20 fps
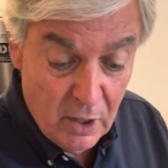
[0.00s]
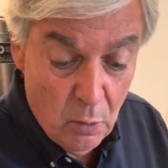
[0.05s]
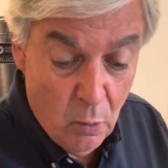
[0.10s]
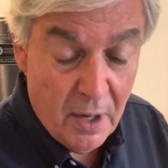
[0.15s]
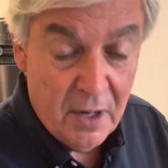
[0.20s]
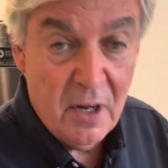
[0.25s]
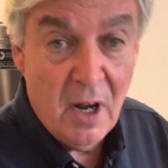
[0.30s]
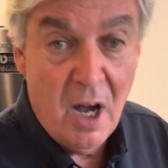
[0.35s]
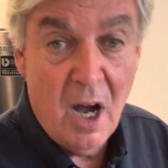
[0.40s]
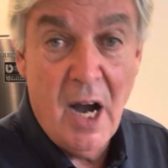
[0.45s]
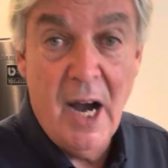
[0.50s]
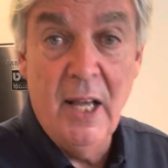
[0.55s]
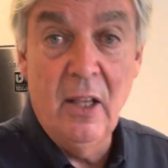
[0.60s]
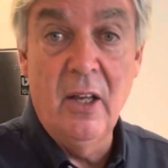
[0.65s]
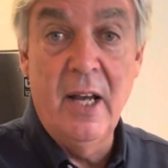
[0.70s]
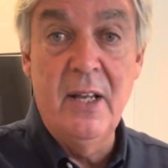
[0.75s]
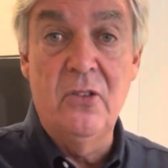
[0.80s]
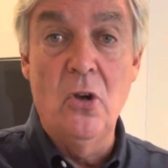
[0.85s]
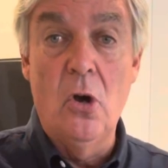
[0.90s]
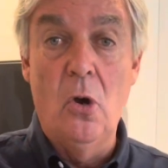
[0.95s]
wanted to
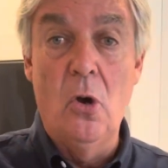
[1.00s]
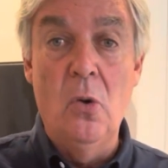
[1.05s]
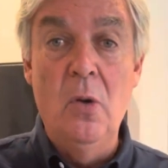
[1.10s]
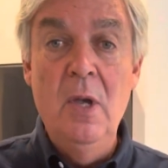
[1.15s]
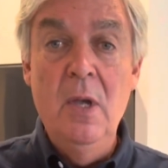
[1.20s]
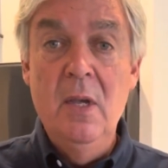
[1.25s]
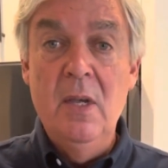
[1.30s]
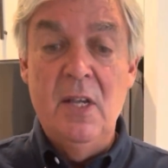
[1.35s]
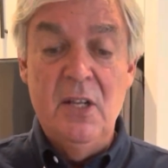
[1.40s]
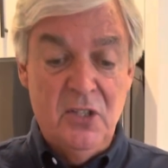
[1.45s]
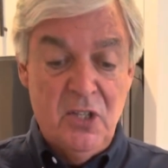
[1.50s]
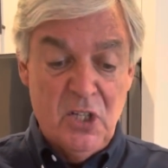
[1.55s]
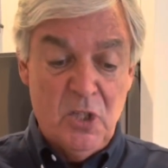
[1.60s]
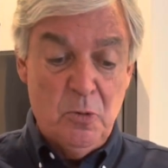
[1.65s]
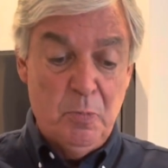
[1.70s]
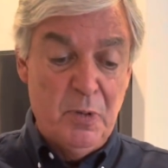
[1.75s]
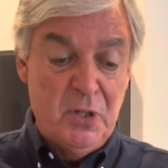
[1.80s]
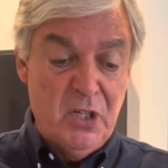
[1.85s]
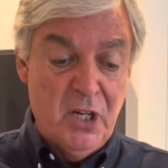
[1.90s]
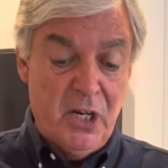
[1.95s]
highlight, though, is this
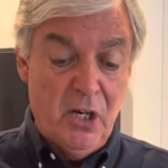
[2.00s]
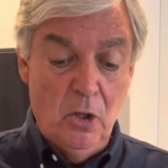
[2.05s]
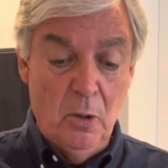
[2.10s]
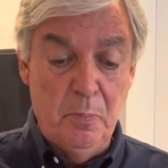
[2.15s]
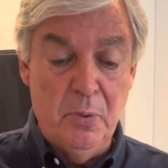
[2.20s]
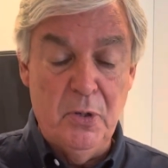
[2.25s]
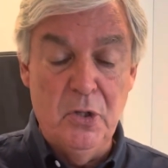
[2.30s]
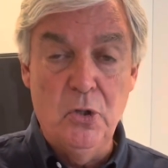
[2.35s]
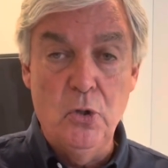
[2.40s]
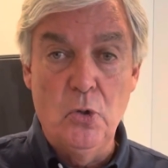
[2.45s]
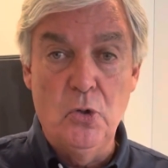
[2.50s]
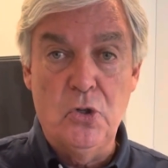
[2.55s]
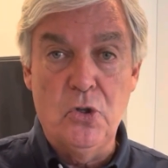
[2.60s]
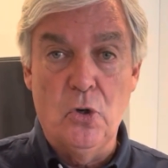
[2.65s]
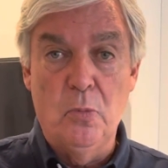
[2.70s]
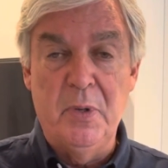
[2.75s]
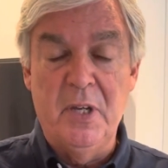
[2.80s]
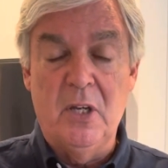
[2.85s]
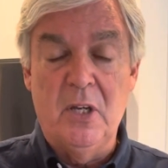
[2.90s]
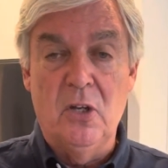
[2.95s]
particular producer,
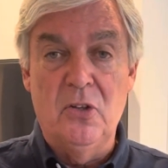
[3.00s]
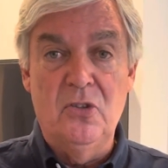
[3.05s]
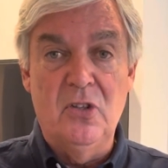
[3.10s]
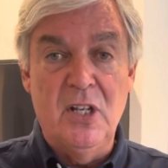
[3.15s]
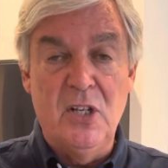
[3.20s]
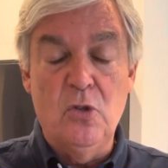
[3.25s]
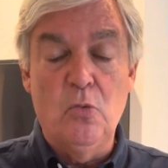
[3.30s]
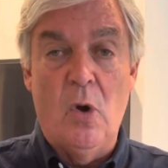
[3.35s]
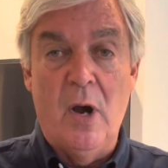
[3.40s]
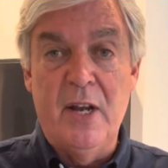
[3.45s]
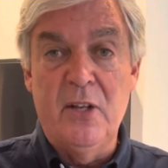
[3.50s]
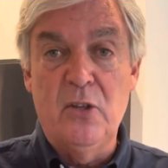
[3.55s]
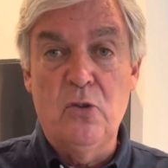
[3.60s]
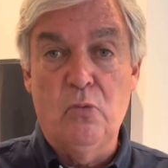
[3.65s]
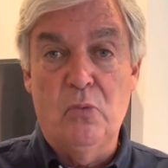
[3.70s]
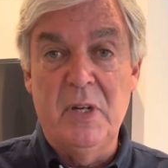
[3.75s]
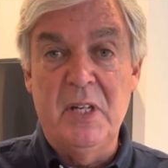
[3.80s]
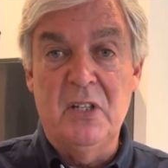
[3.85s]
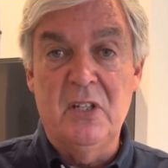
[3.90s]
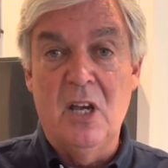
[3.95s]
because these wines
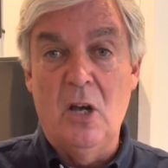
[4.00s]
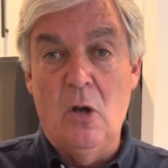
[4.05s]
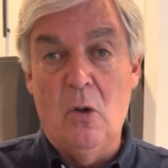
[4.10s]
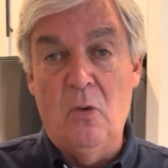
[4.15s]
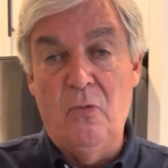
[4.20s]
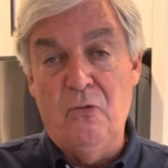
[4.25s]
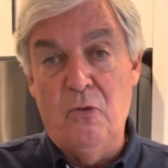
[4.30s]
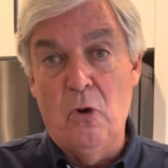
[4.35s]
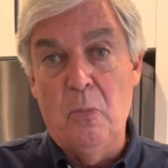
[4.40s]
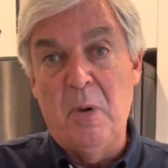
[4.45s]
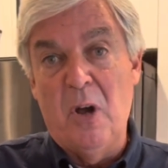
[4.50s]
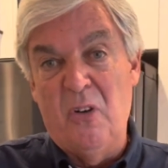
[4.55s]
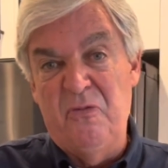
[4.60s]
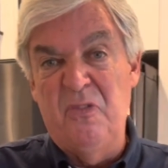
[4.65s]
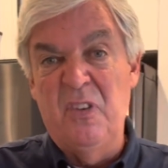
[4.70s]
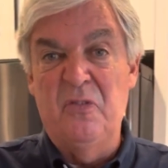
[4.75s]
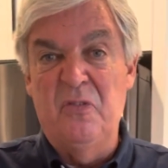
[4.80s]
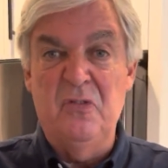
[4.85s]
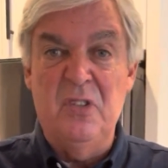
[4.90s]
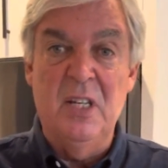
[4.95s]
retail for about
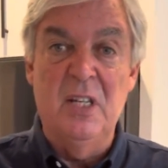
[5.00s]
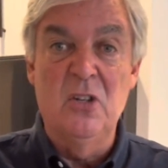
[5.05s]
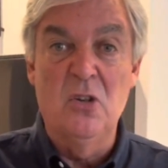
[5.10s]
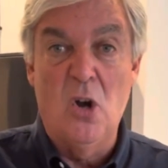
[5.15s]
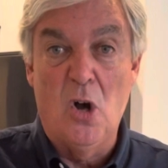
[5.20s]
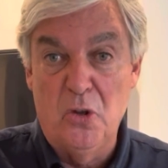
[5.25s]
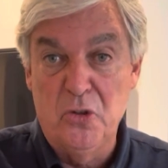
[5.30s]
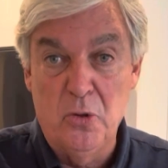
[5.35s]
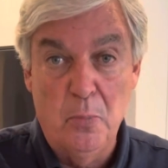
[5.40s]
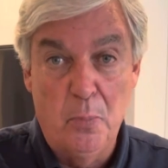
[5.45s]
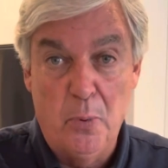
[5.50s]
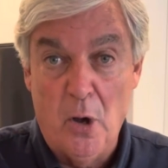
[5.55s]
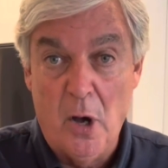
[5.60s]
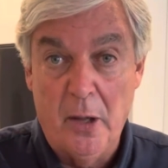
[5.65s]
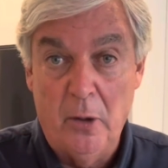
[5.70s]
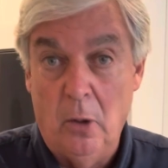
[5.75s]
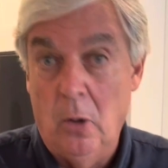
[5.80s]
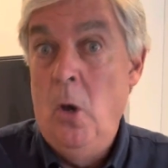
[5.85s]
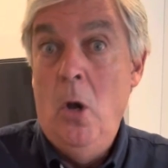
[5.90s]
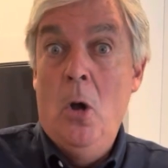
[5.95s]
$15 a
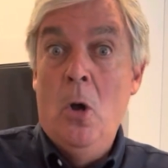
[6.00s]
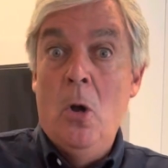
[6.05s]
bottle.